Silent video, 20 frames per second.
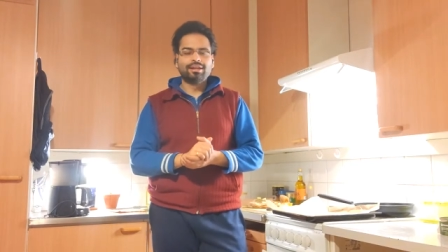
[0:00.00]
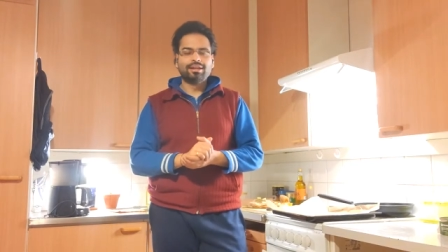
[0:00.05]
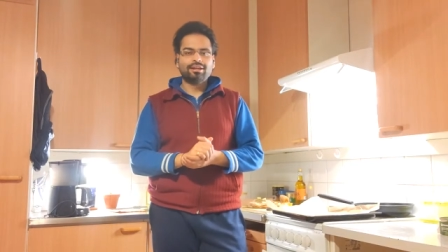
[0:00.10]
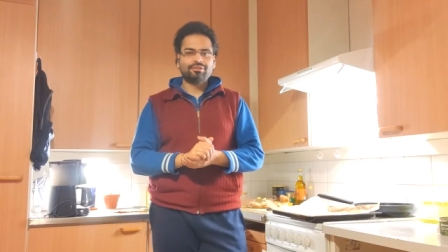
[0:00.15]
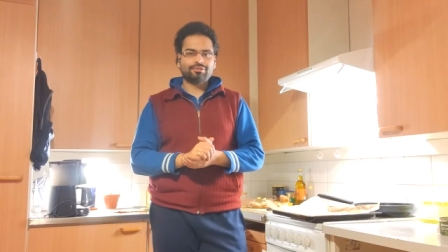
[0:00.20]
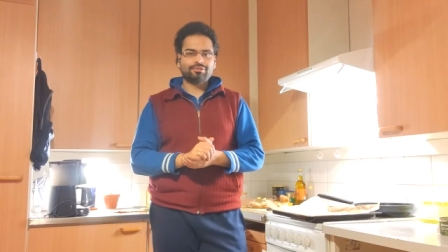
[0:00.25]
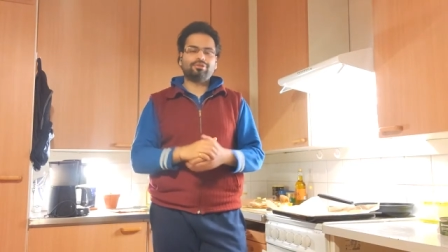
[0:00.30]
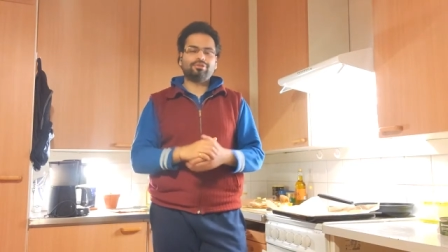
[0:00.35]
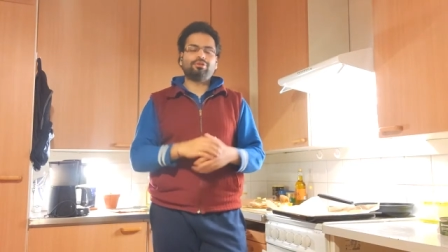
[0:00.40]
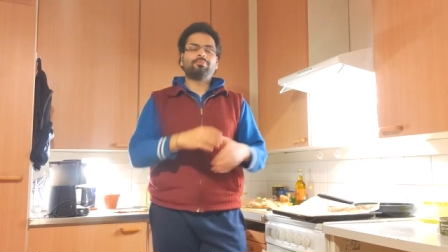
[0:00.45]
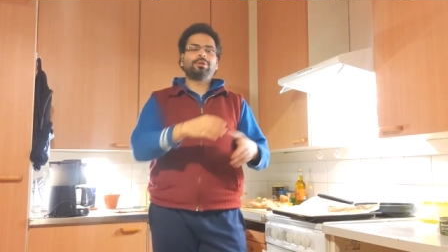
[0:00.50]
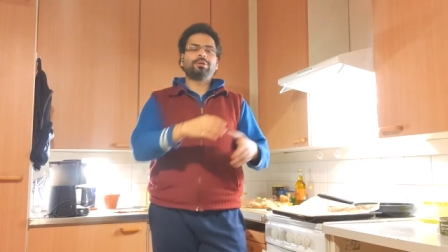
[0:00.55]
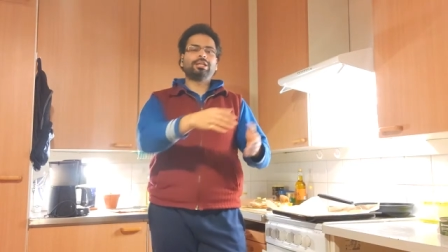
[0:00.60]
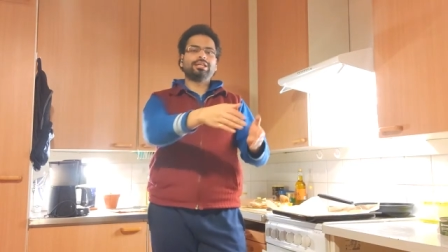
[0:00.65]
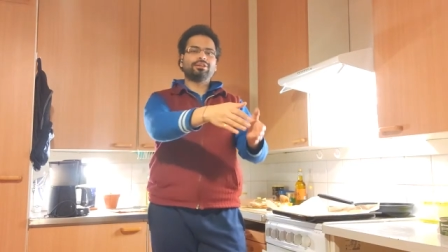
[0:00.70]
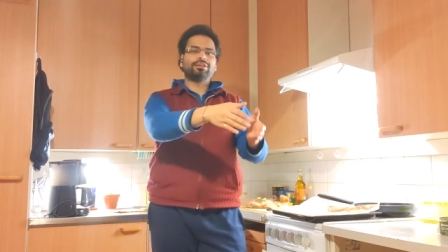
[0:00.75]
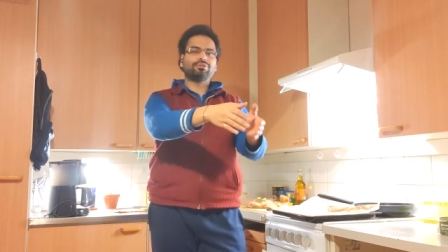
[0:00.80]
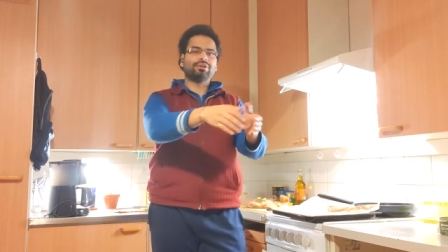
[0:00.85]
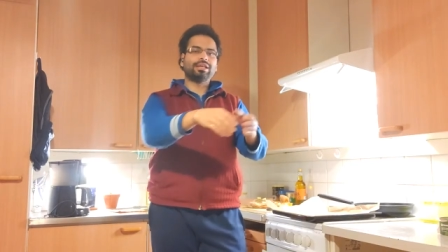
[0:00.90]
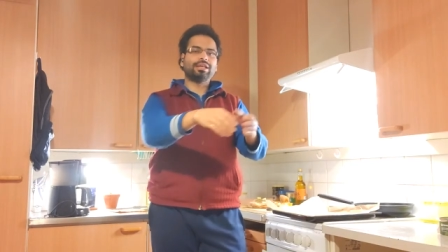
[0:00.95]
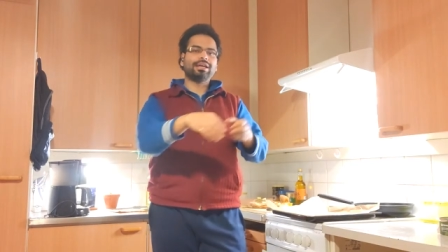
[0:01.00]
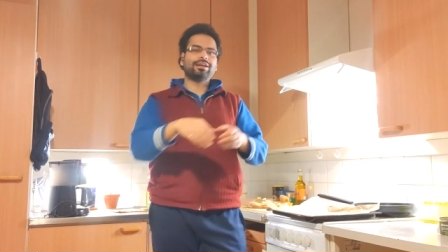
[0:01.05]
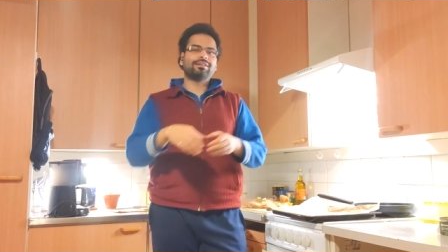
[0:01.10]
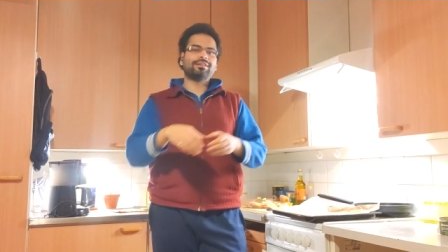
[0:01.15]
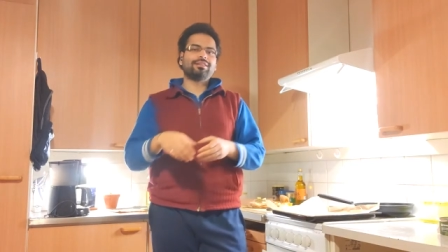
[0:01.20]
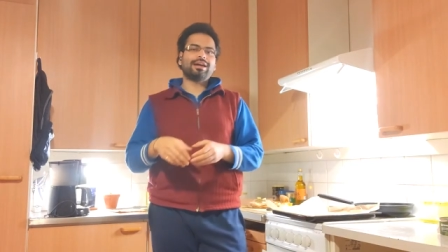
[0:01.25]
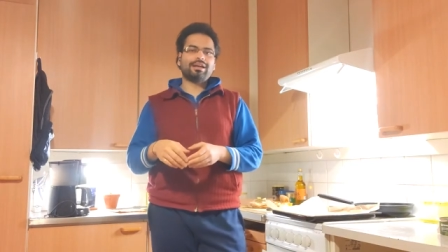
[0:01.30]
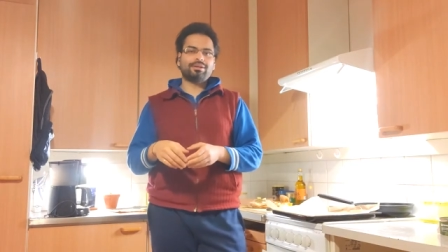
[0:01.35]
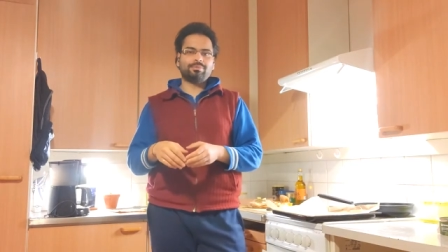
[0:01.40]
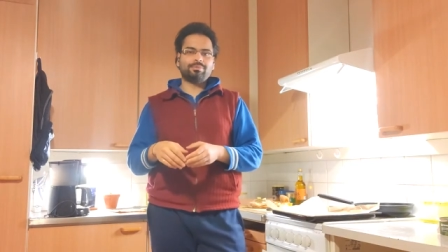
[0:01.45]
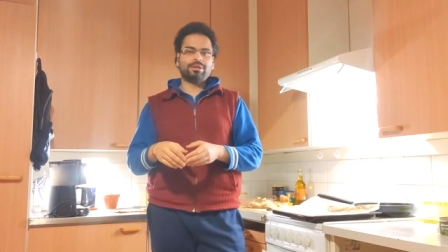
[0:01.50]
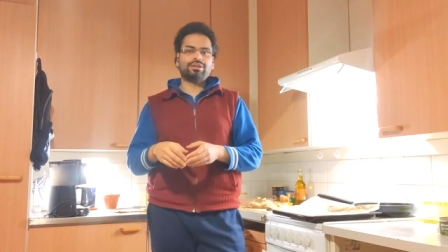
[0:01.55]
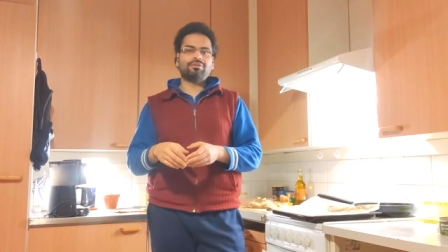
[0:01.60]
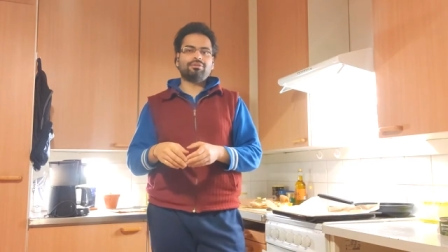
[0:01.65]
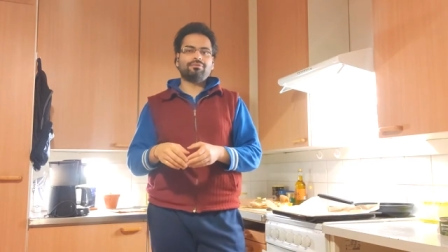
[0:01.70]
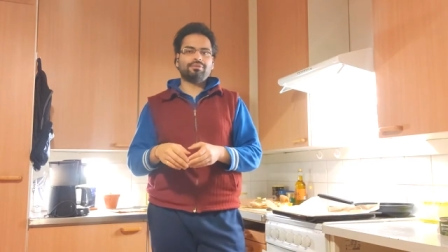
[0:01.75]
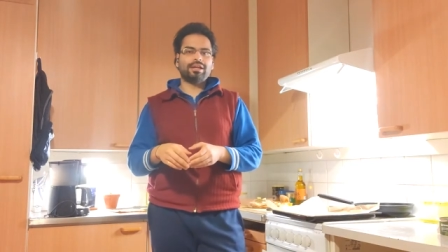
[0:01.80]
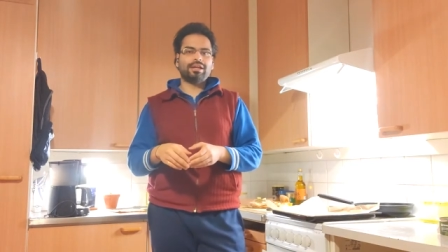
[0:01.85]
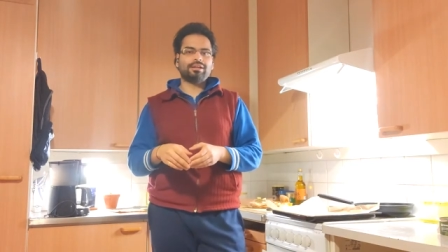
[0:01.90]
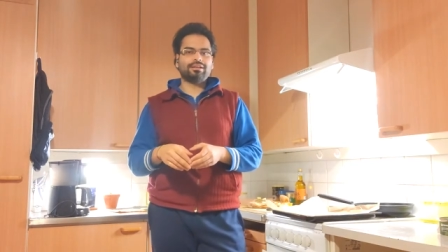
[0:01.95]
So normally you layer that when you
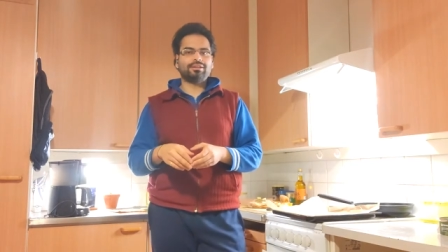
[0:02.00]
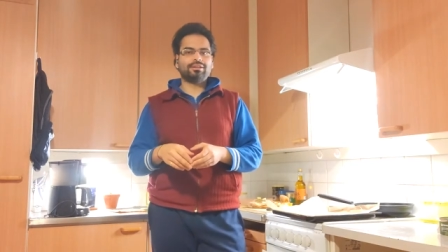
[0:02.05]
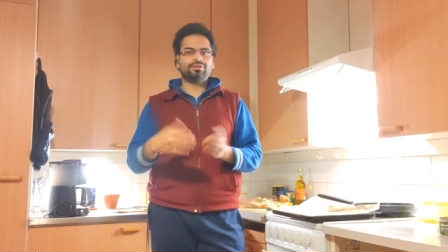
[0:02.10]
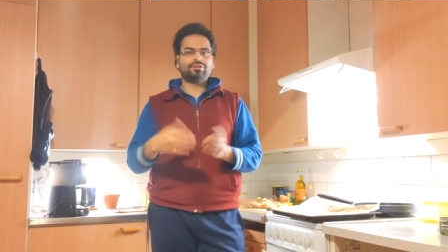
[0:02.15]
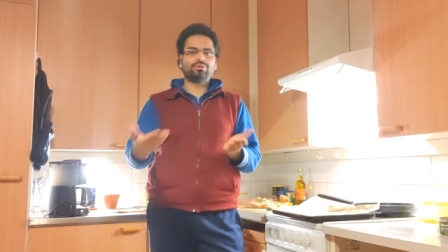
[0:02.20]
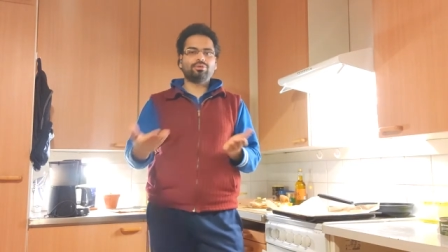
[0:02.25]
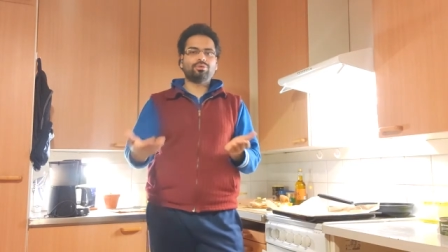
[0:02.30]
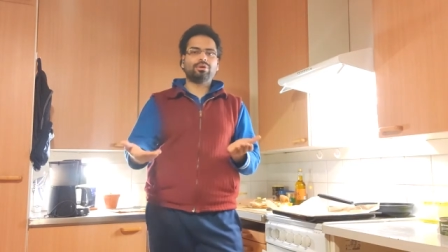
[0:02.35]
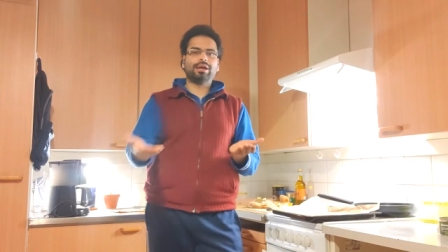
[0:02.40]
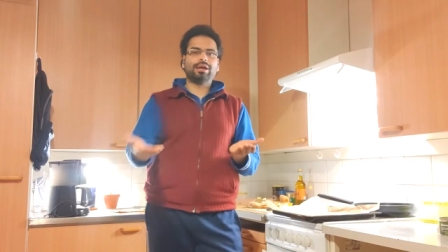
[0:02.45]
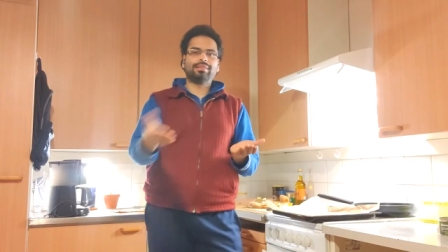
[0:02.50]
flatten the dough